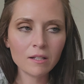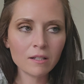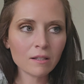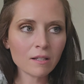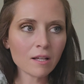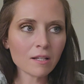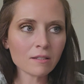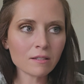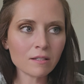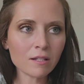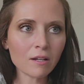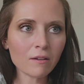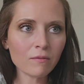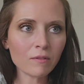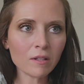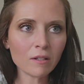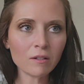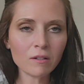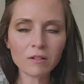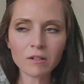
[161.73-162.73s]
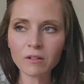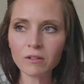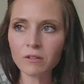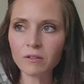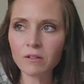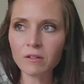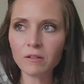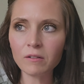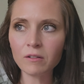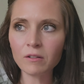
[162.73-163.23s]
That's stuff that,
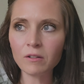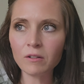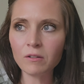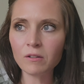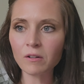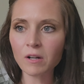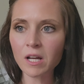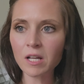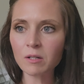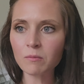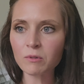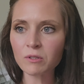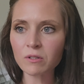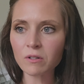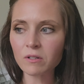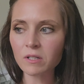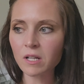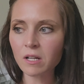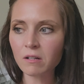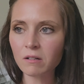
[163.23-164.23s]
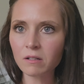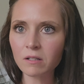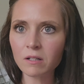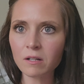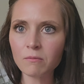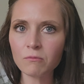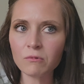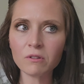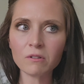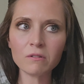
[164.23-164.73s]
your animals aren't tearing it
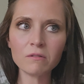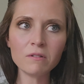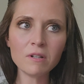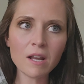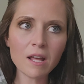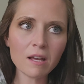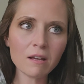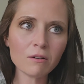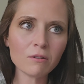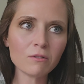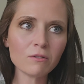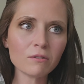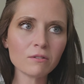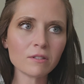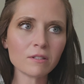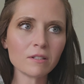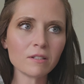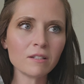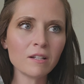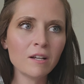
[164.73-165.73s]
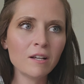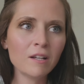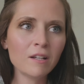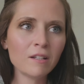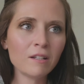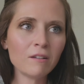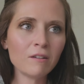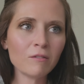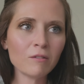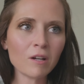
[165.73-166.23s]
up with their nails, and
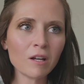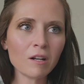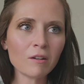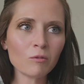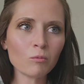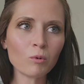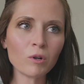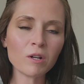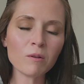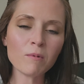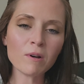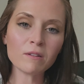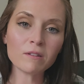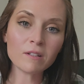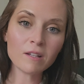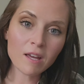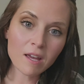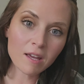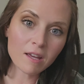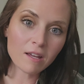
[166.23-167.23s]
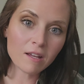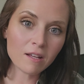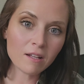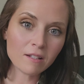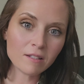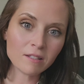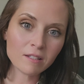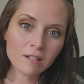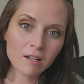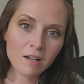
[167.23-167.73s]
you don't got to worry about the
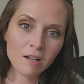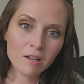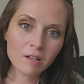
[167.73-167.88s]
kids